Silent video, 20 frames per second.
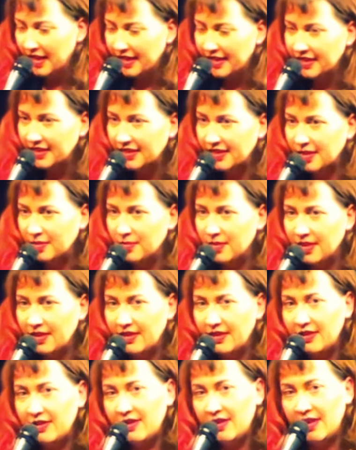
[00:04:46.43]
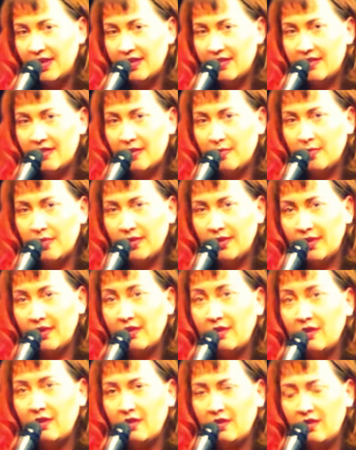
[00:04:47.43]
I didn't come down here to get a ton
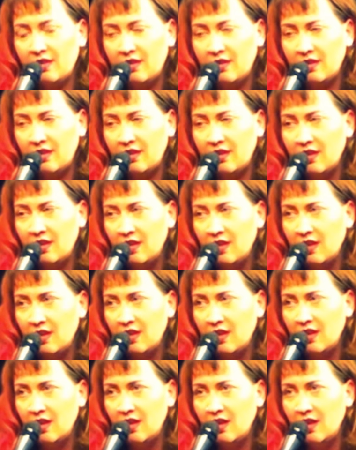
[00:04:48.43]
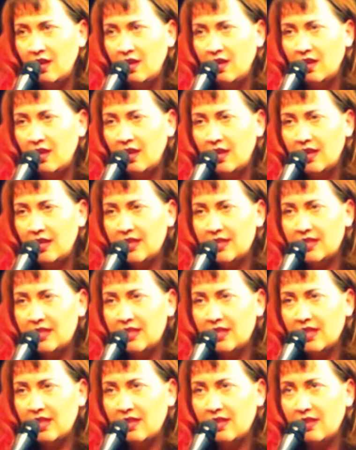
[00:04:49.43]
political. I
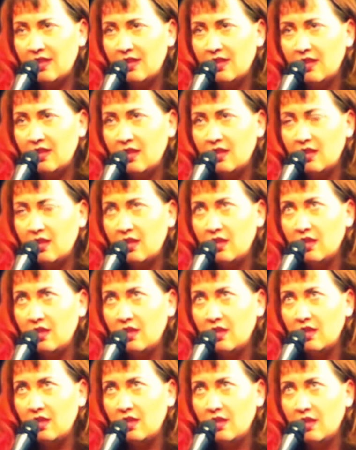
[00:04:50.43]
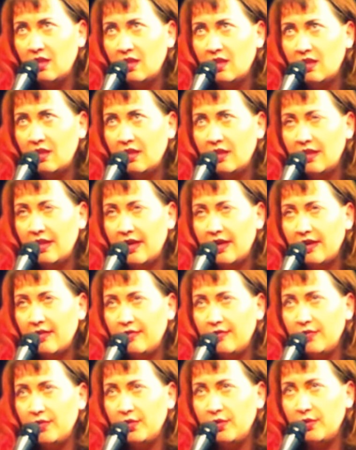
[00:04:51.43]
just think that
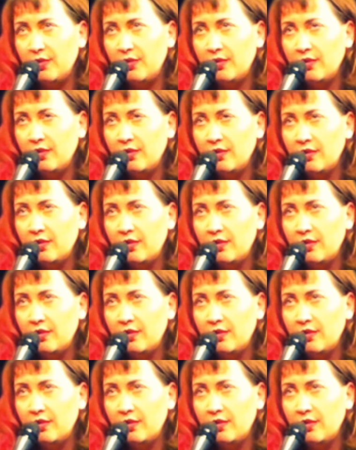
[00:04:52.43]
cat food